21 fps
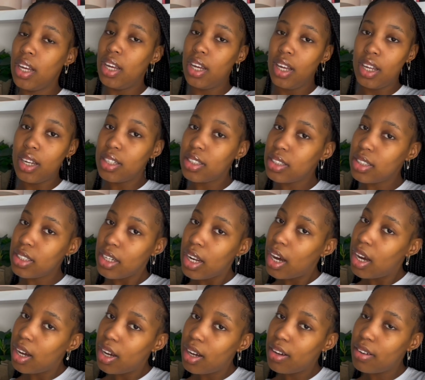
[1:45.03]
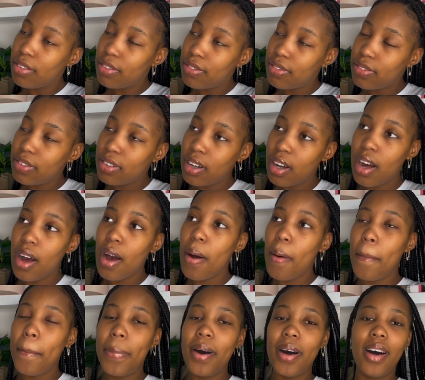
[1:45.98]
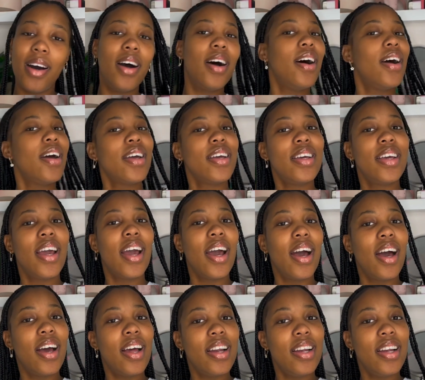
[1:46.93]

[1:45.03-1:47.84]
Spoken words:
It is enough. But yeah,